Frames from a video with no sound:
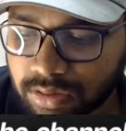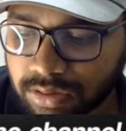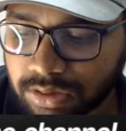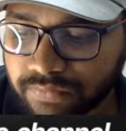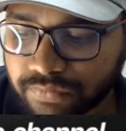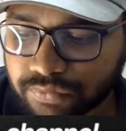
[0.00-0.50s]

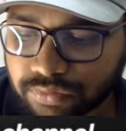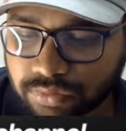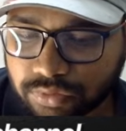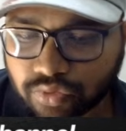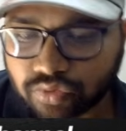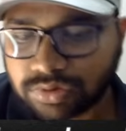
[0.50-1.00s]
if you
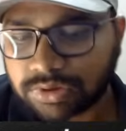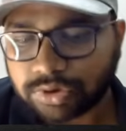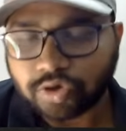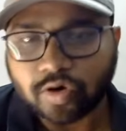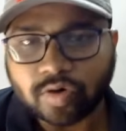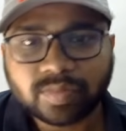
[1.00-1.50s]
know that
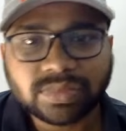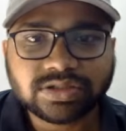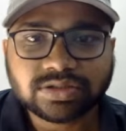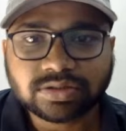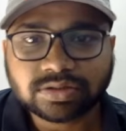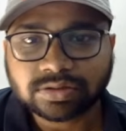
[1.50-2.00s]
Tom
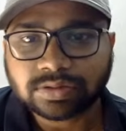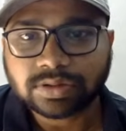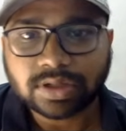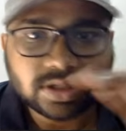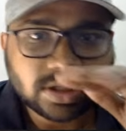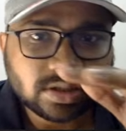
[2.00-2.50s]
is
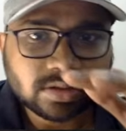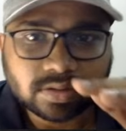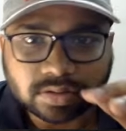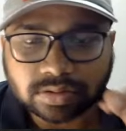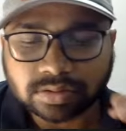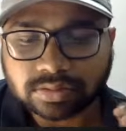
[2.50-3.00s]
running,
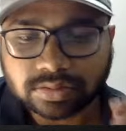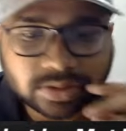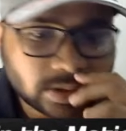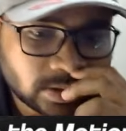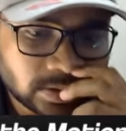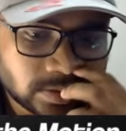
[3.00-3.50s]

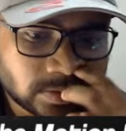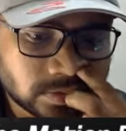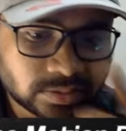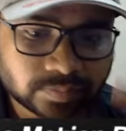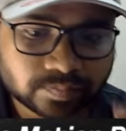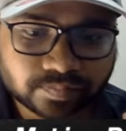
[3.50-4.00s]
then
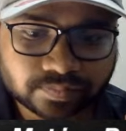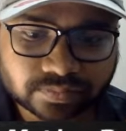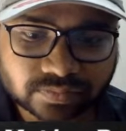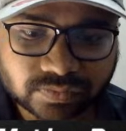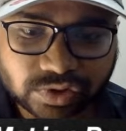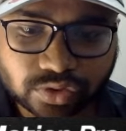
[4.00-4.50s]

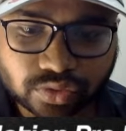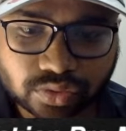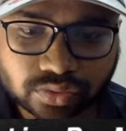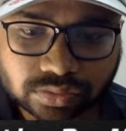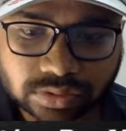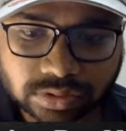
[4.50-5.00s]
you
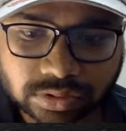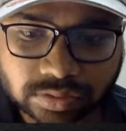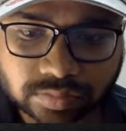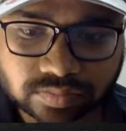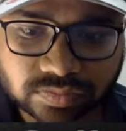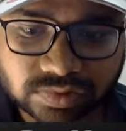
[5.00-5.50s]

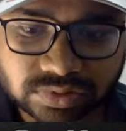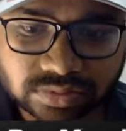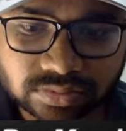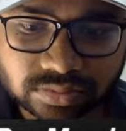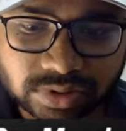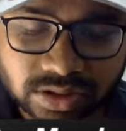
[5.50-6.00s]
know
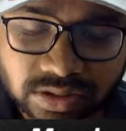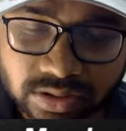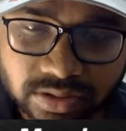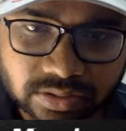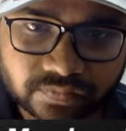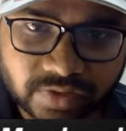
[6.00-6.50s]
their
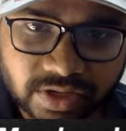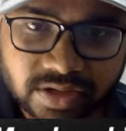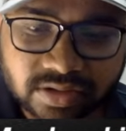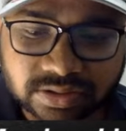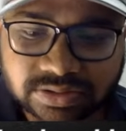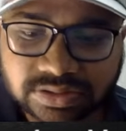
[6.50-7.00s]

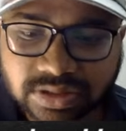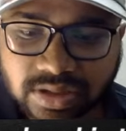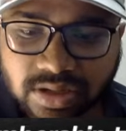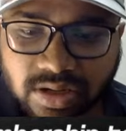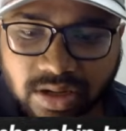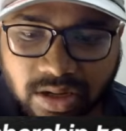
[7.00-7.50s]
hairs
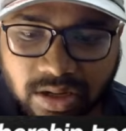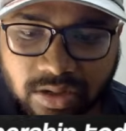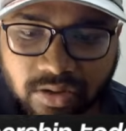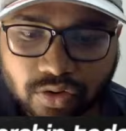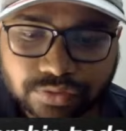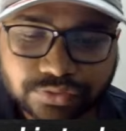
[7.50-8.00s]
are
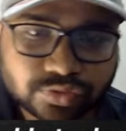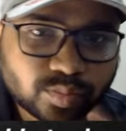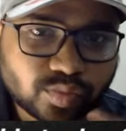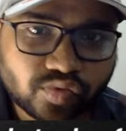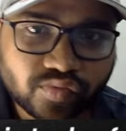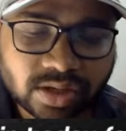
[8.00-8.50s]
also
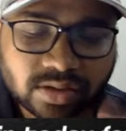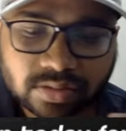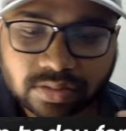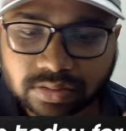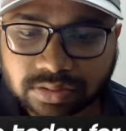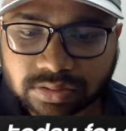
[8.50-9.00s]
moving
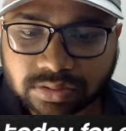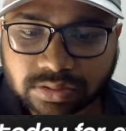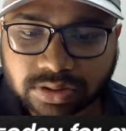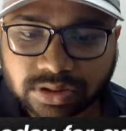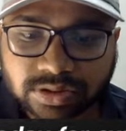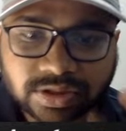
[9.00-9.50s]

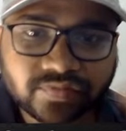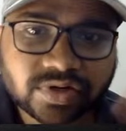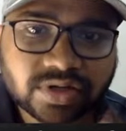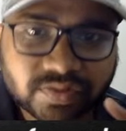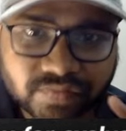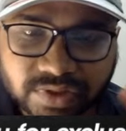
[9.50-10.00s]
in
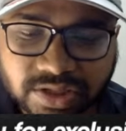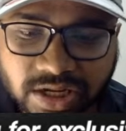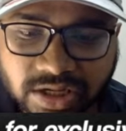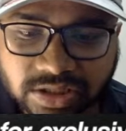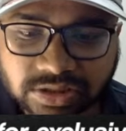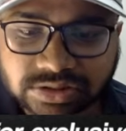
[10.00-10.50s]
different
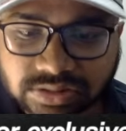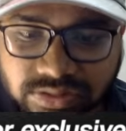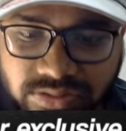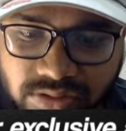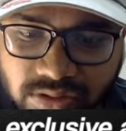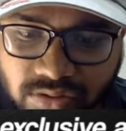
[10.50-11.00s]

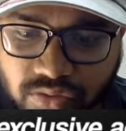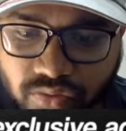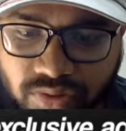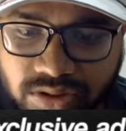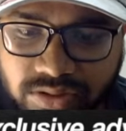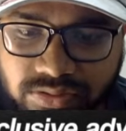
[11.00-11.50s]
directions.
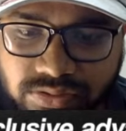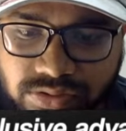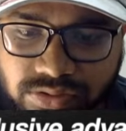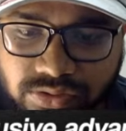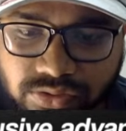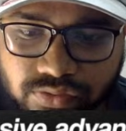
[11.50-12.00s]
Okay,
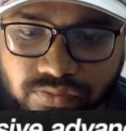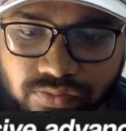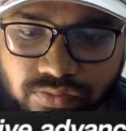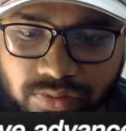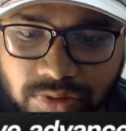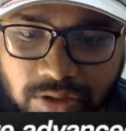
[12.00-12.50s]

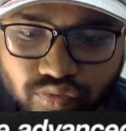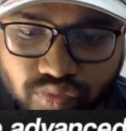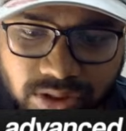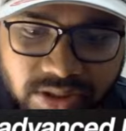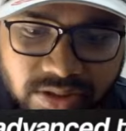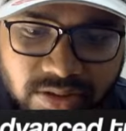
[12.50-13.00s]
so how we
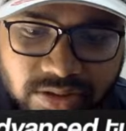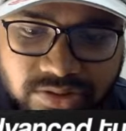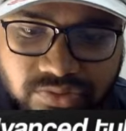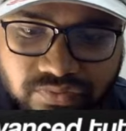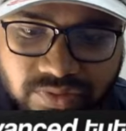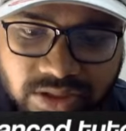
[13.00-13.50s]
can
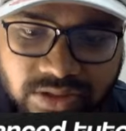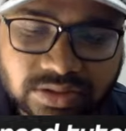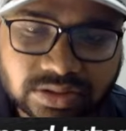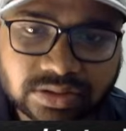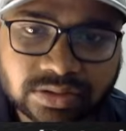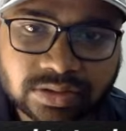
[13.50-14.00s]
achieve that
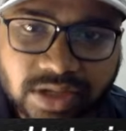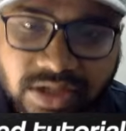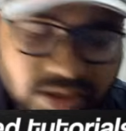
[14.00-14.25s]
in any